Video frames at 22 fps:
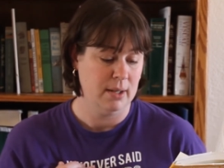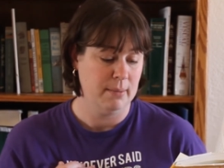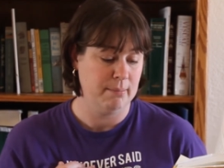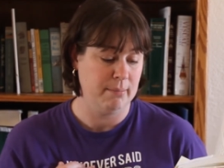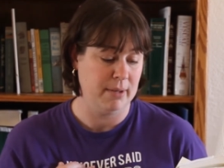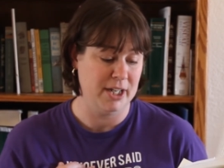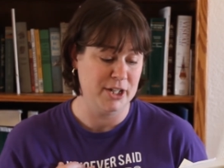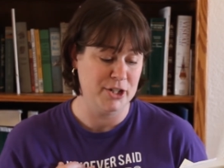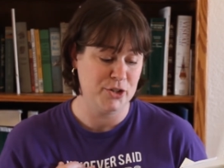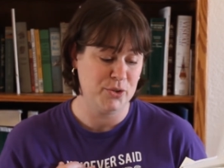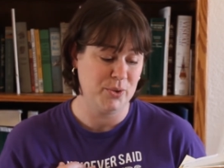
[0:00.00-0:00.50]

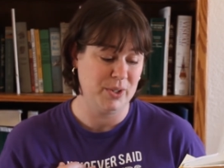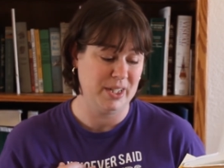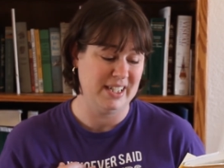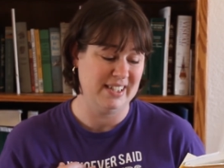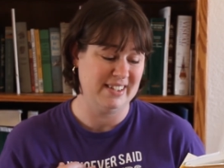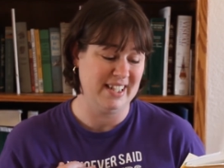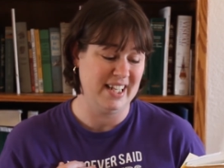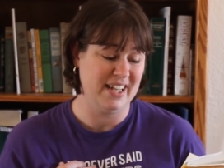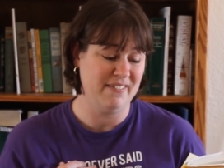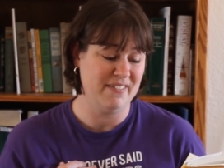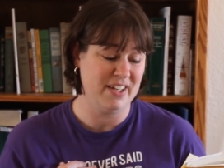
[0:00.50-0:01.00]
by
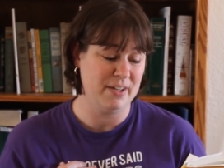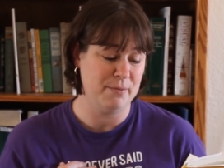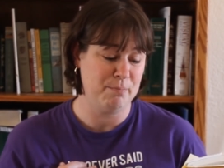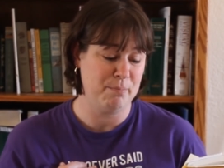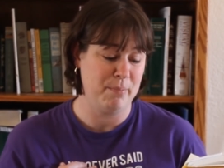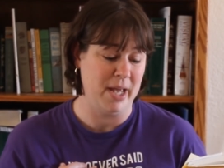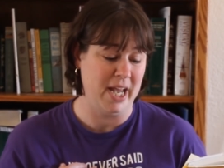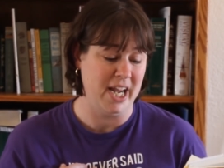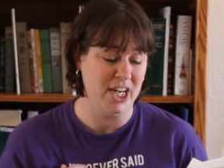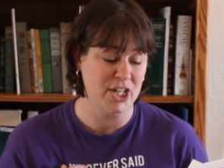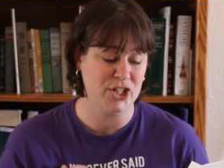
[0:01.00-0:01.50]
choice, even if
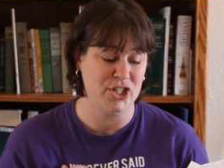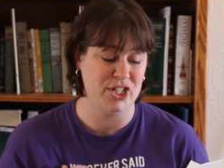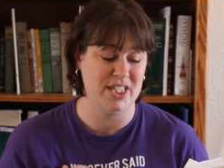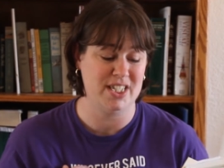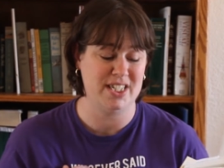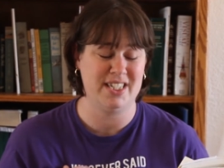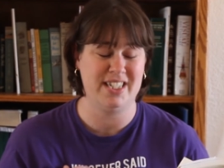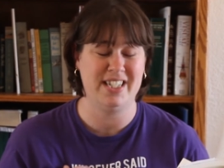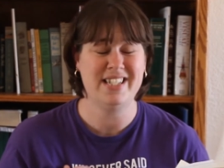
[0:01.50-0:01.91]
patience